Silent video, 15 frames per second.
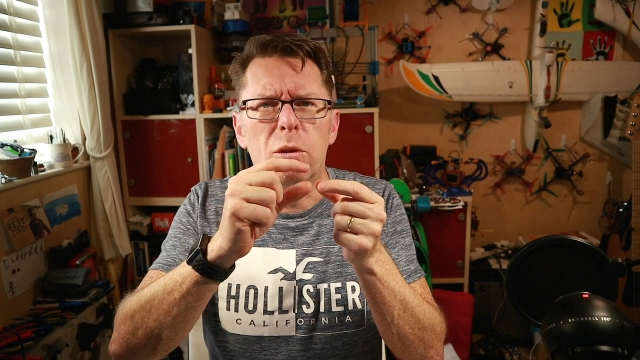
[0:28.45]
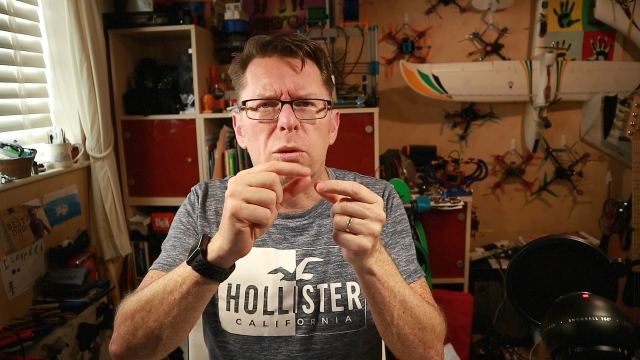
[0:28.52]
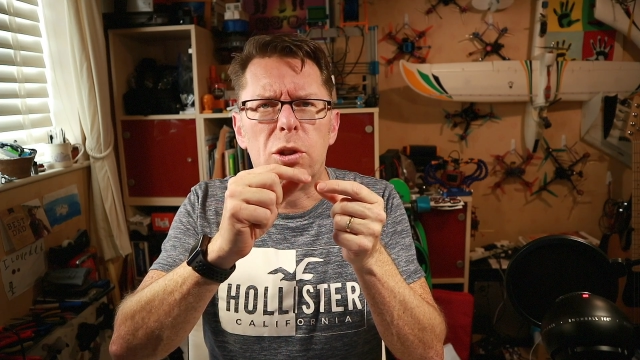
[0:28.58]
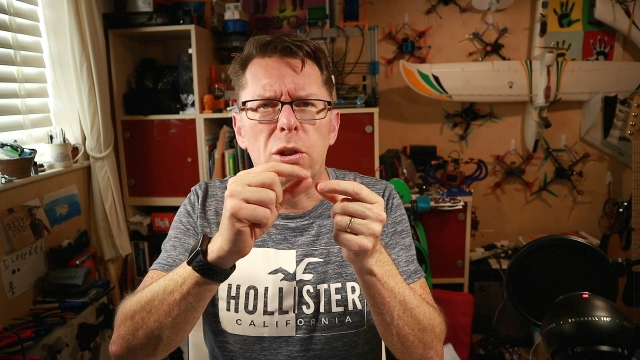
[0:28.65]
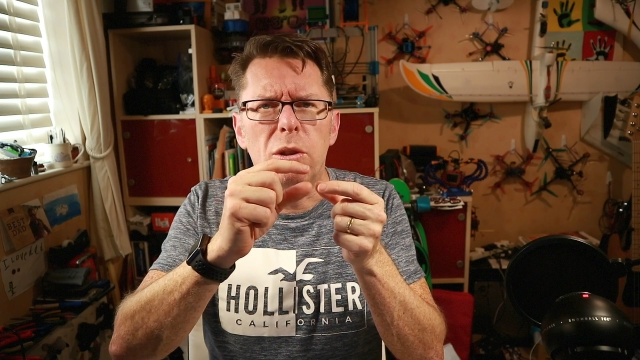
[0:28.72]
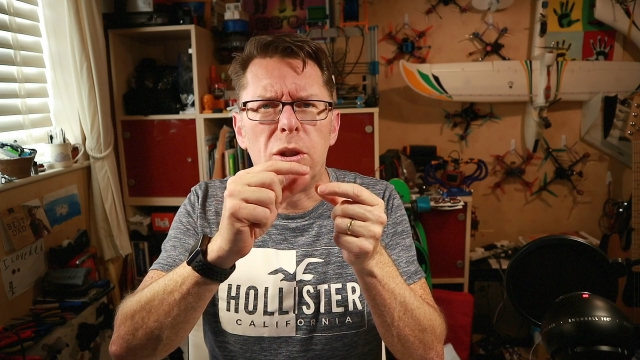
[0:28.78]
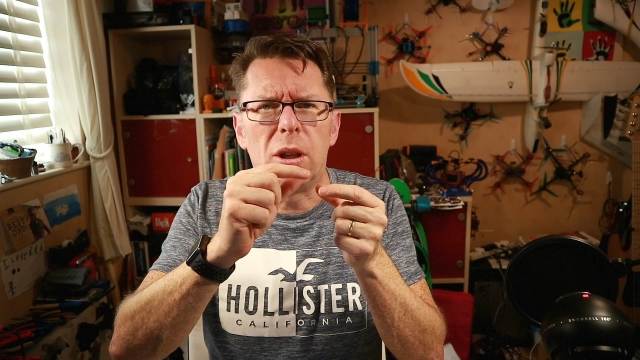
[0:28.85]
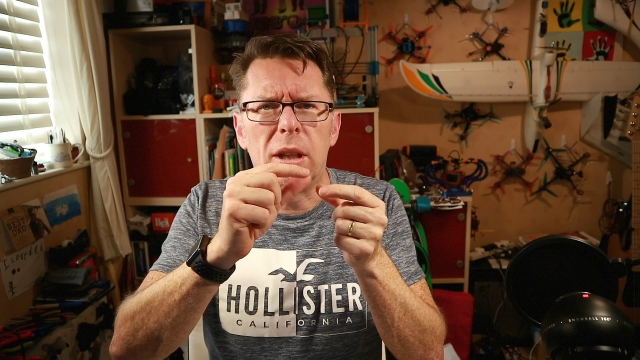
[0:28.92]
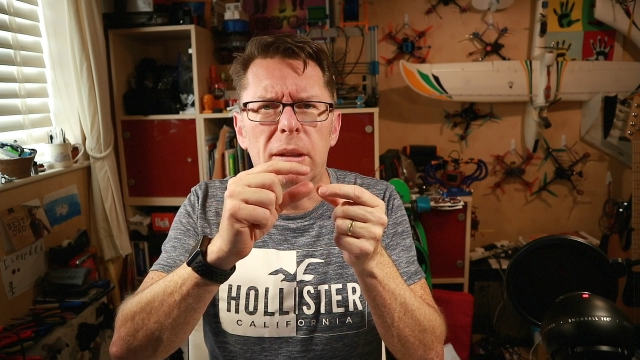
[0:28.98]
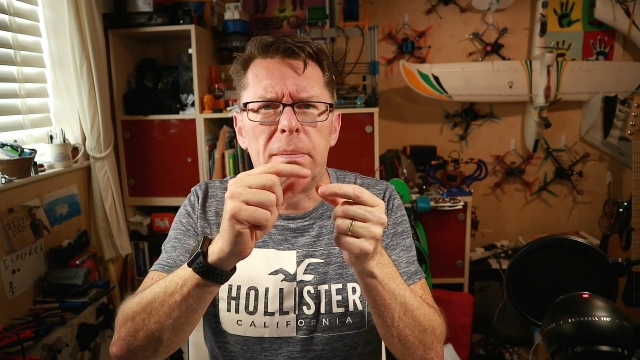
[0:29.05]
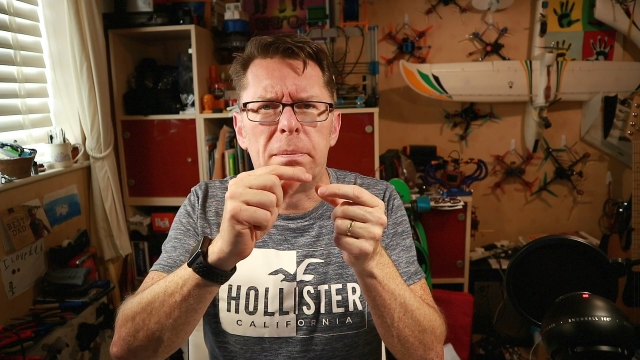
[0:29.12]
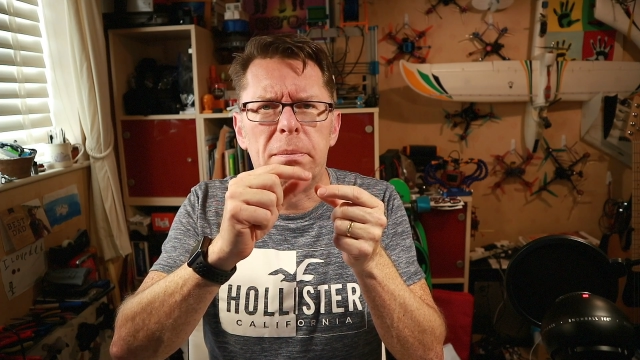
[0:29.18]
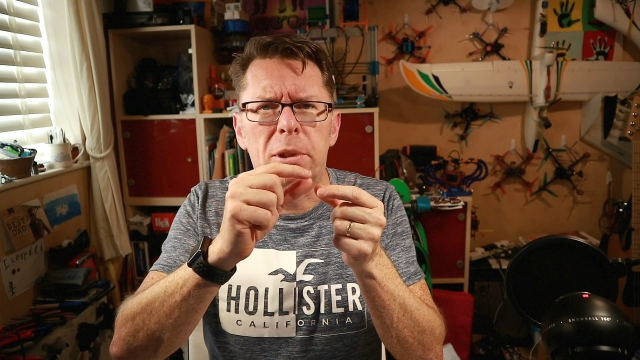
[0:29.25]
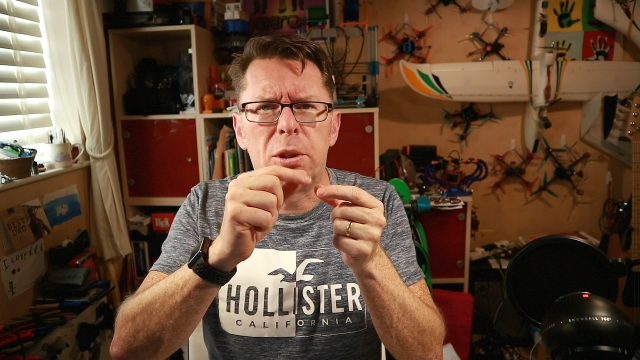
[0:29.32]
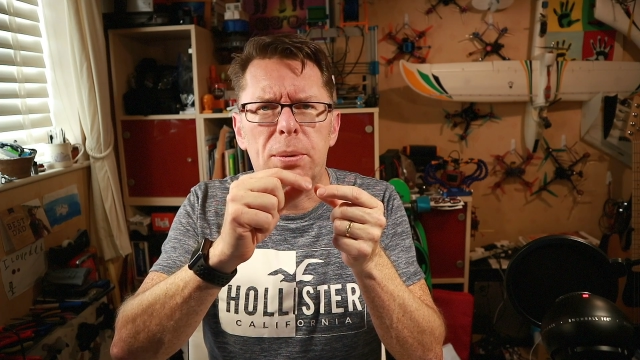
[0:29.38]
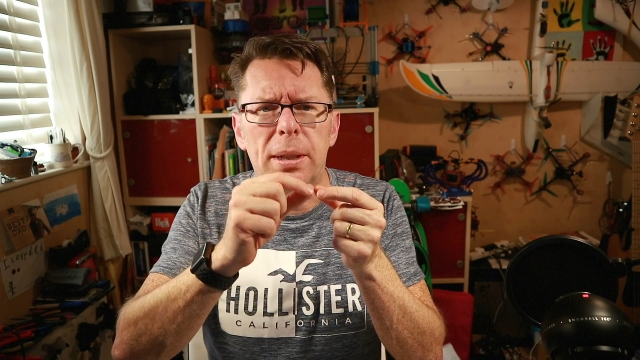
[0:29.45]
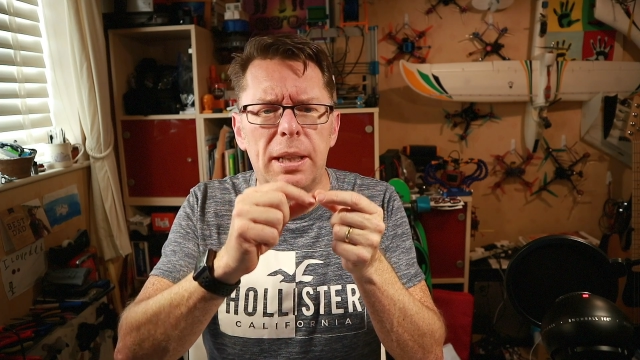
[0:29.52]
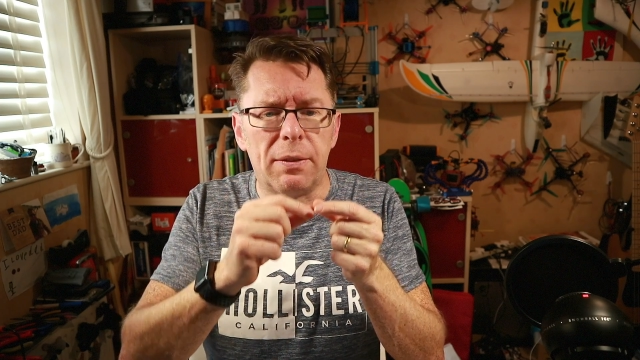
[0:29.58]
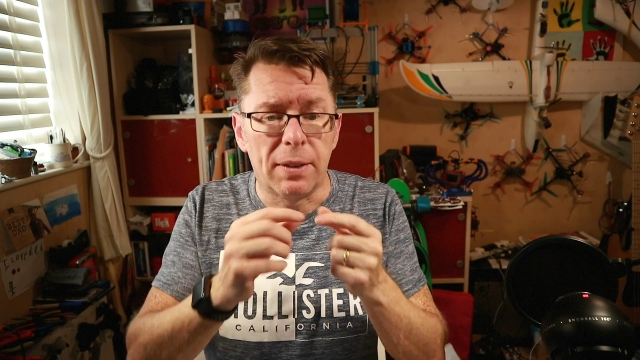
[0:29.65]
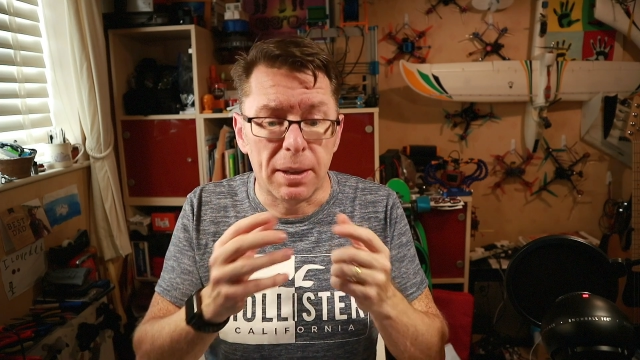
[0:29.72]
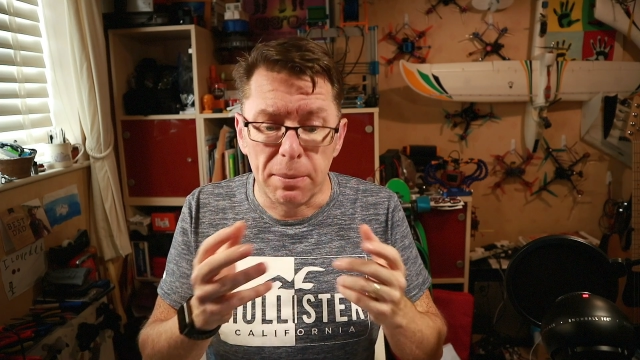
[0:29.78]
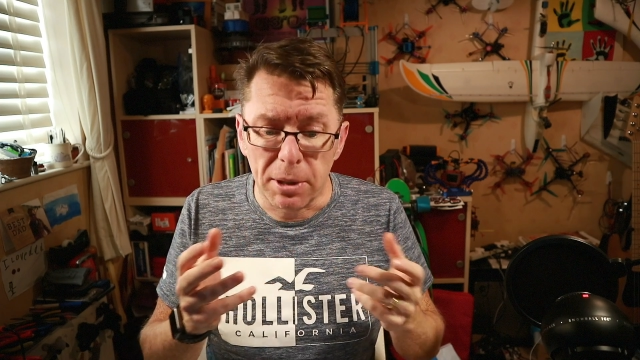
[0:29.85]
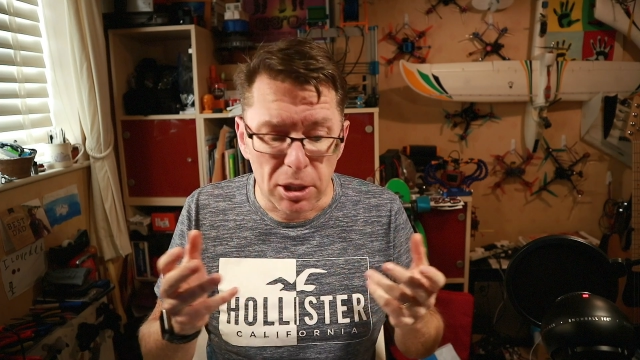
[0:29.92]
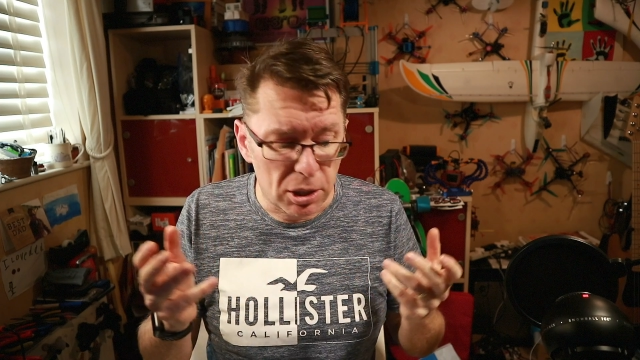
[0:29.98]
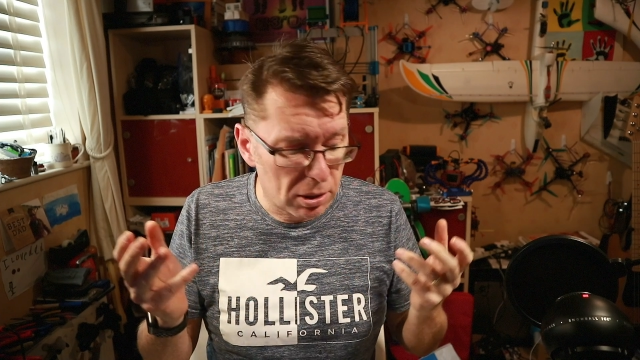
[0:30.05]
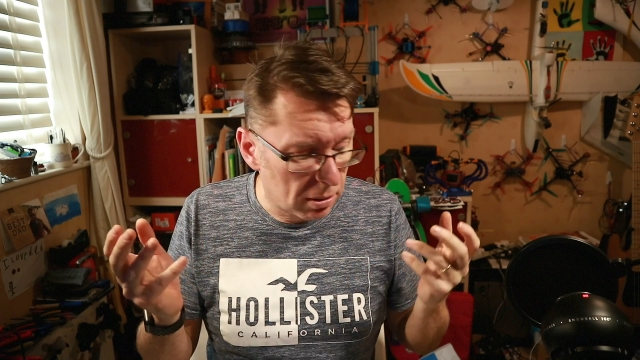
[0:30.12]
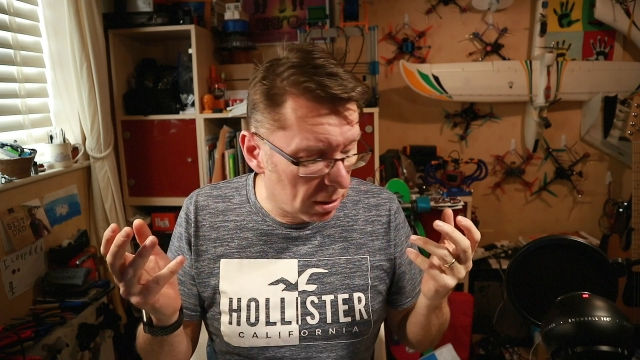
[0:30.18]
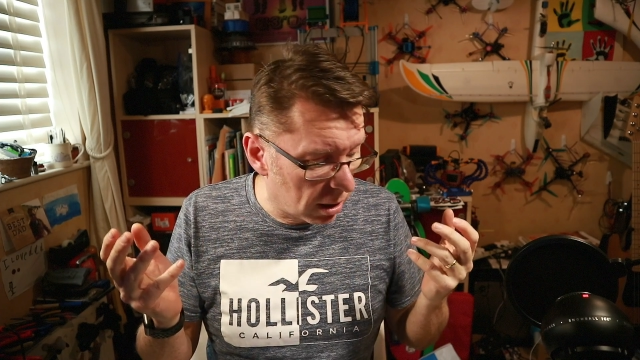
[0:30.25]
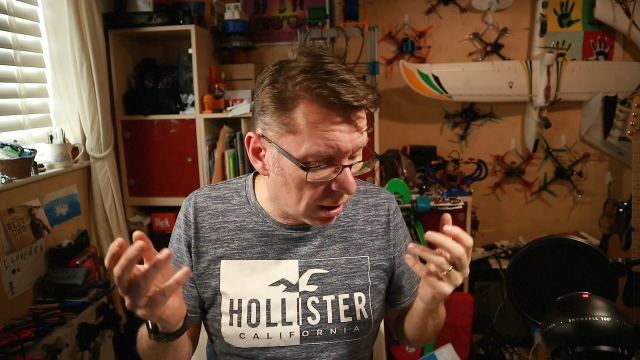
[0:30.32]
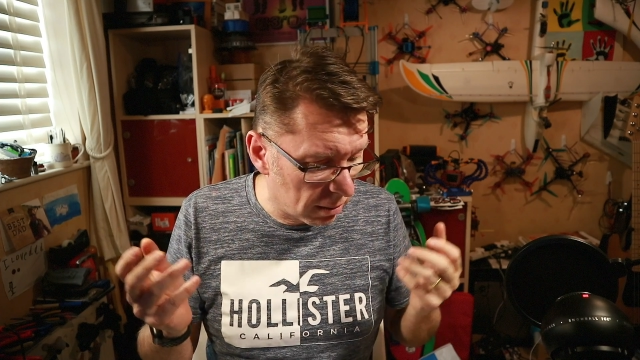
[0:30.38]
or two dollar twiddly thing,
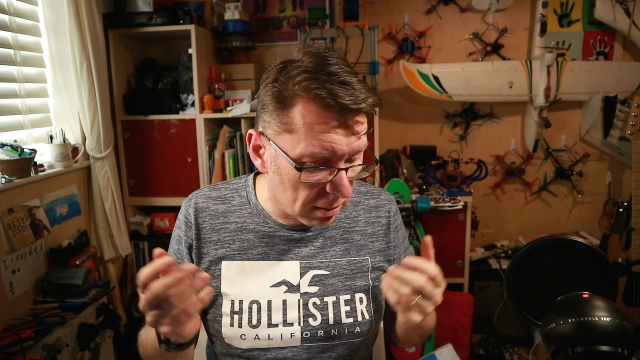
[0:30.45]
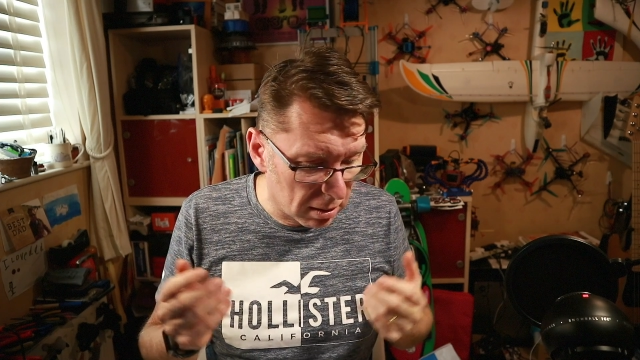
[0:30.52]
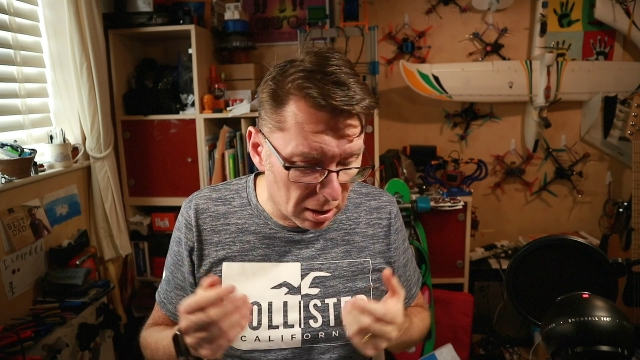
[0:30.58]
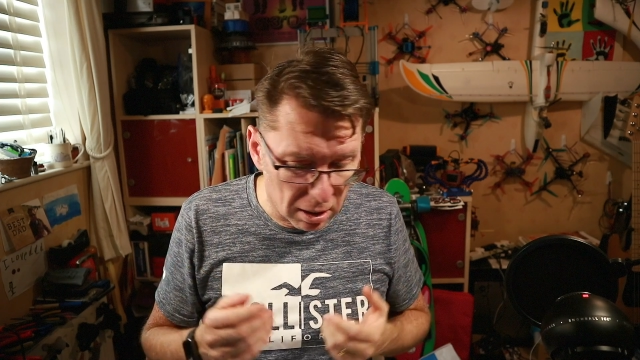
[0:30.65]
which I,